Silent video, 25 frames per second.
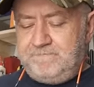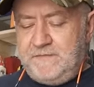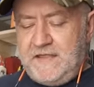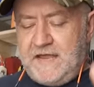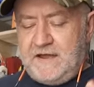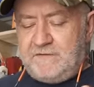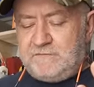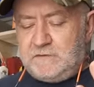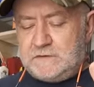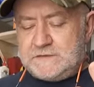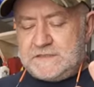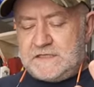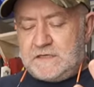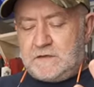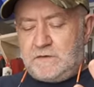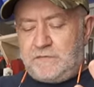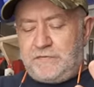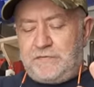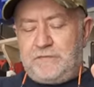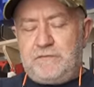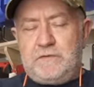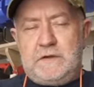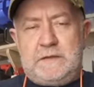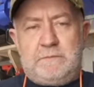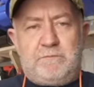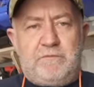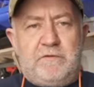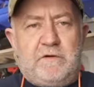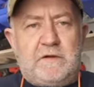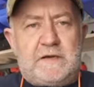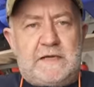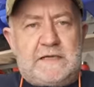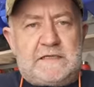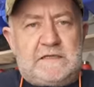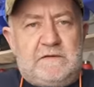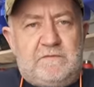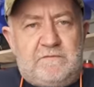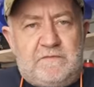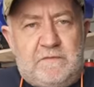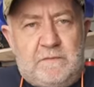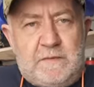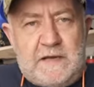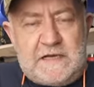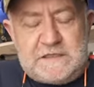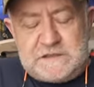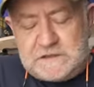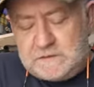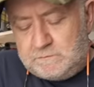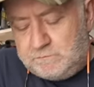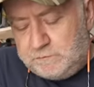I've also got three product
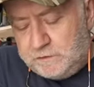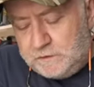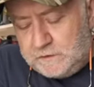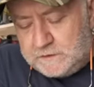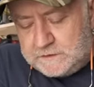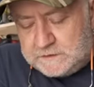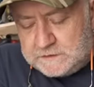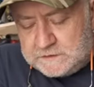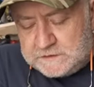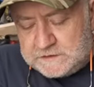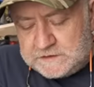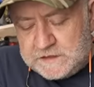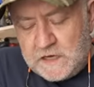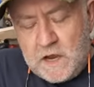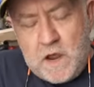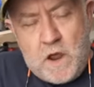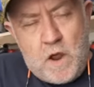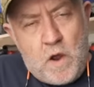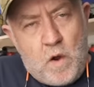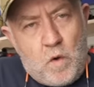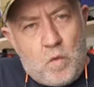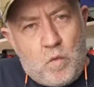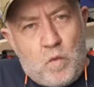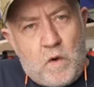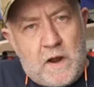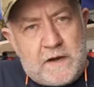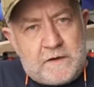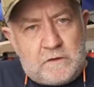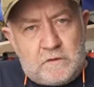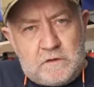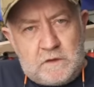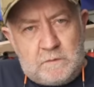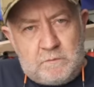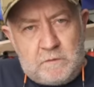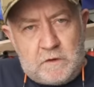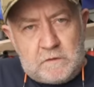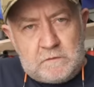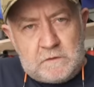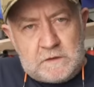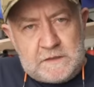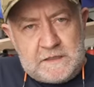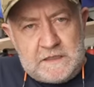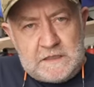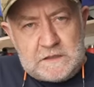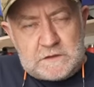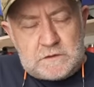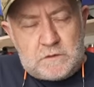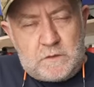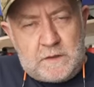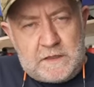information bulletins, one on the model
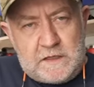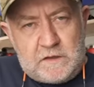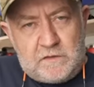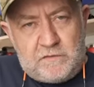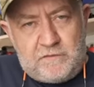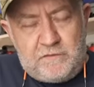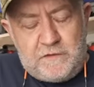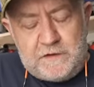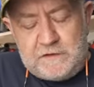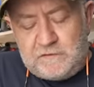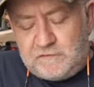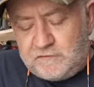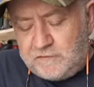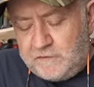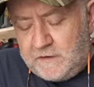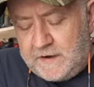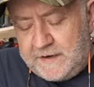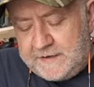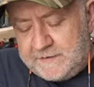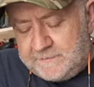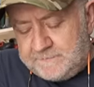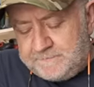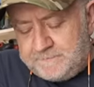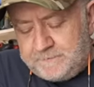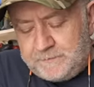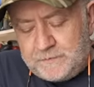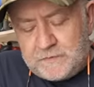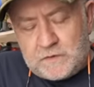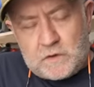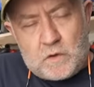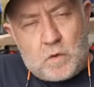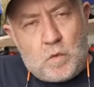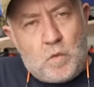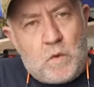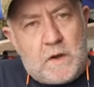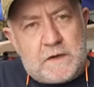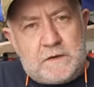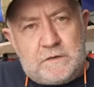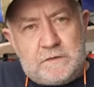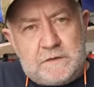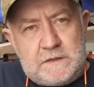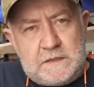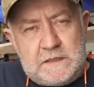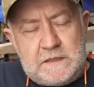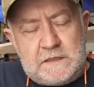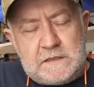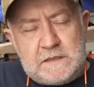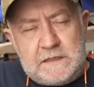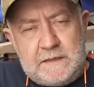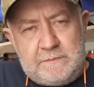year 23 Triton, one on
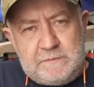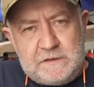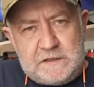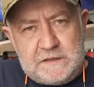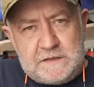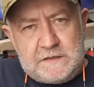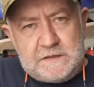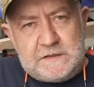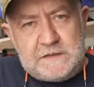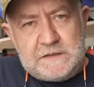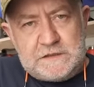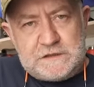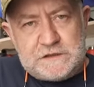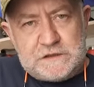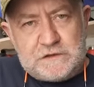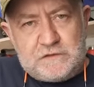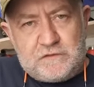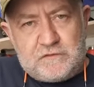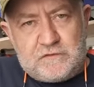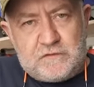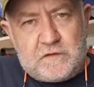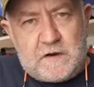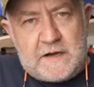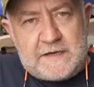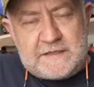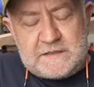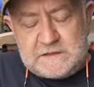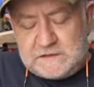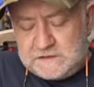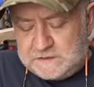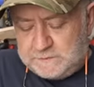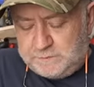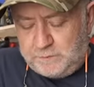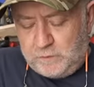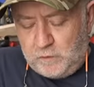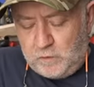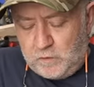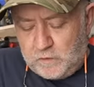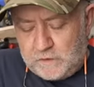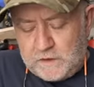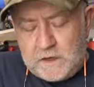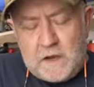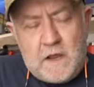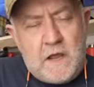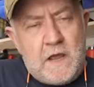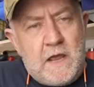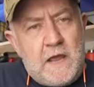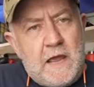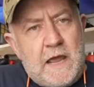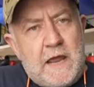the limited edition Triton Sport,
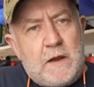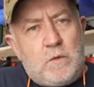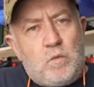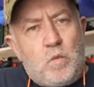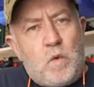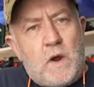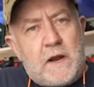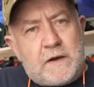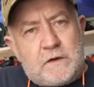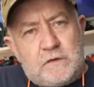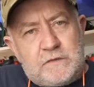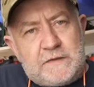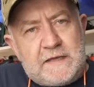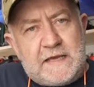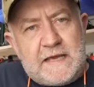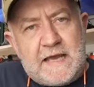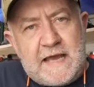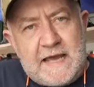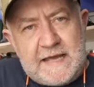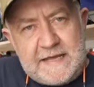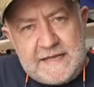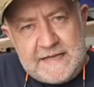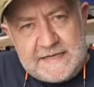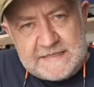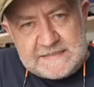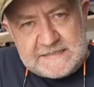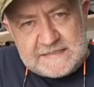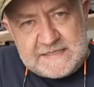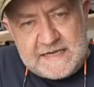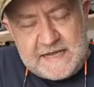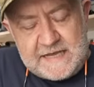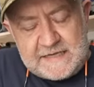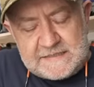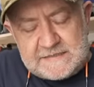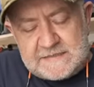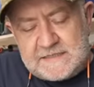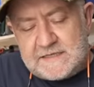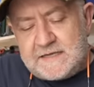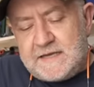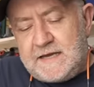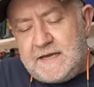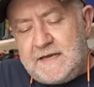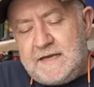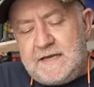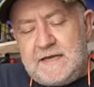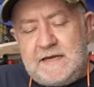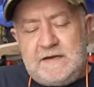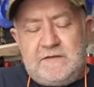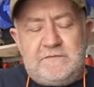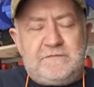and one on the ASX,
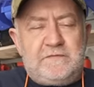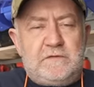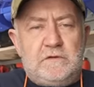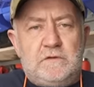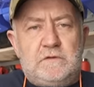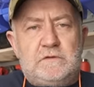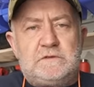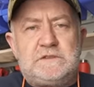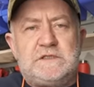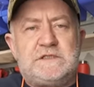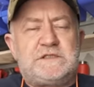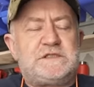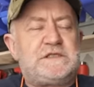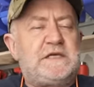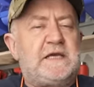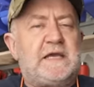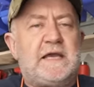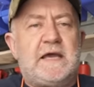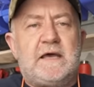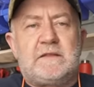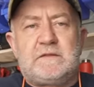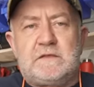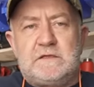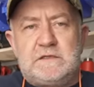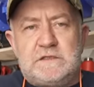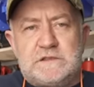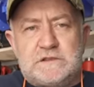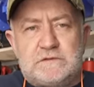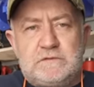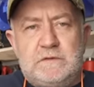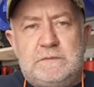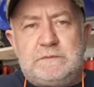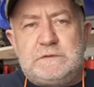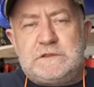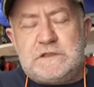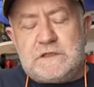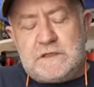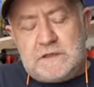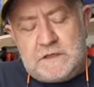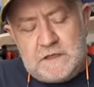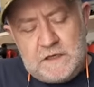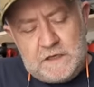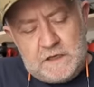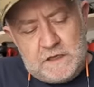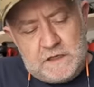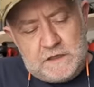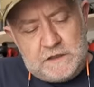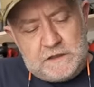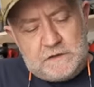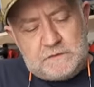okay? And if you just check out the description,
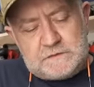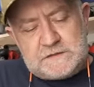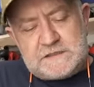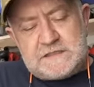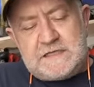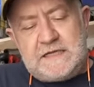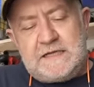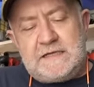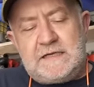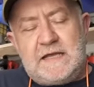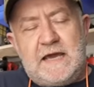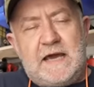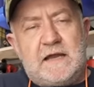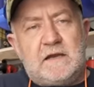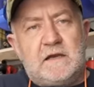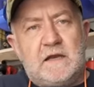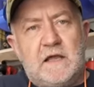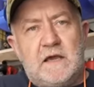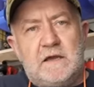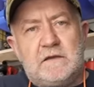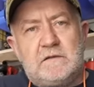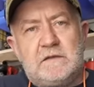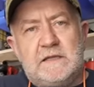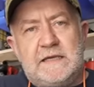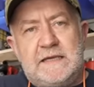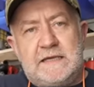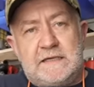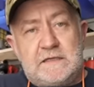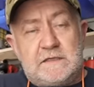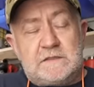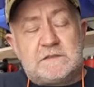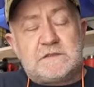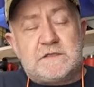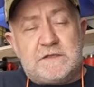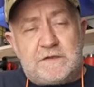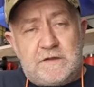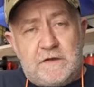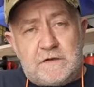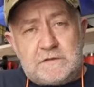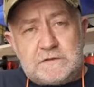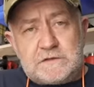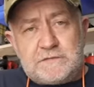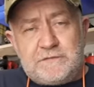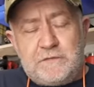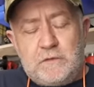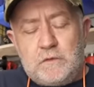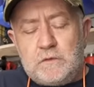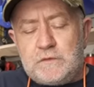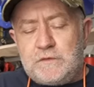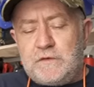you'll see a download link to those
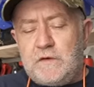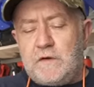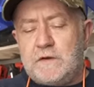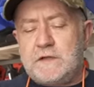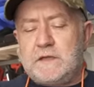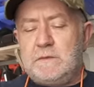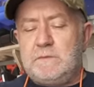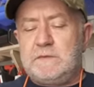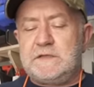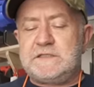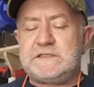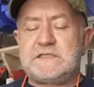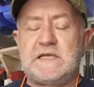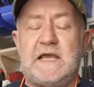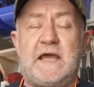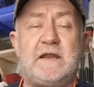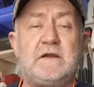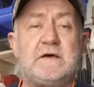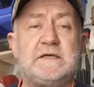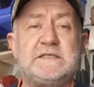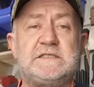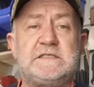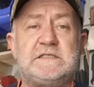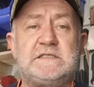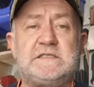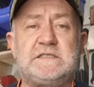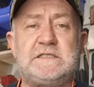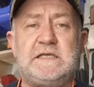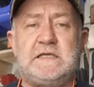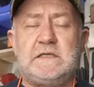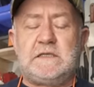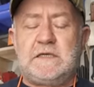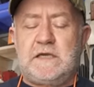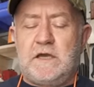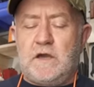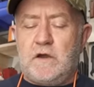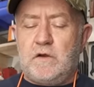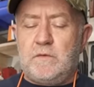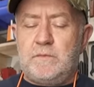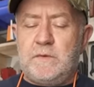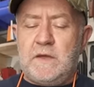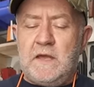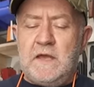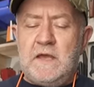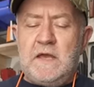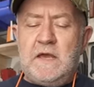four documents. And I sincerely hope